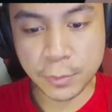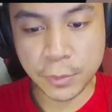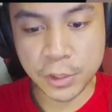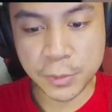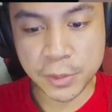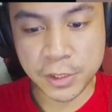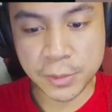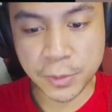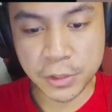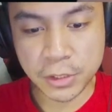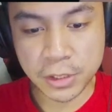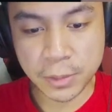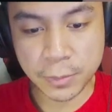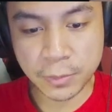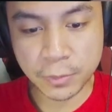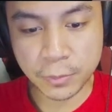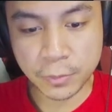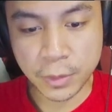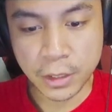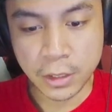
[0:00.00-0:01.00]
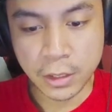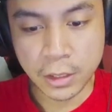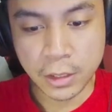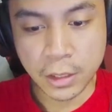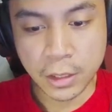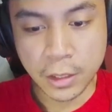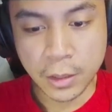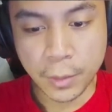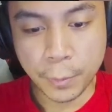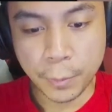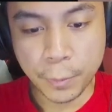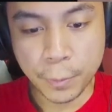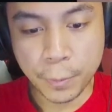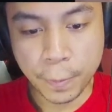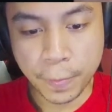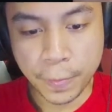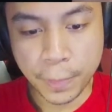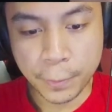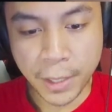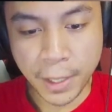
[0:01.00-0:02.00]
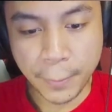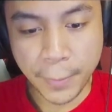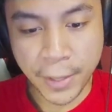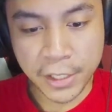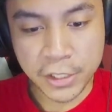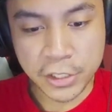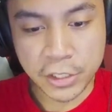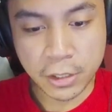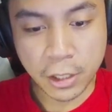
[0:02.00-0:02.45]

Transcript: Must be special summon by banishing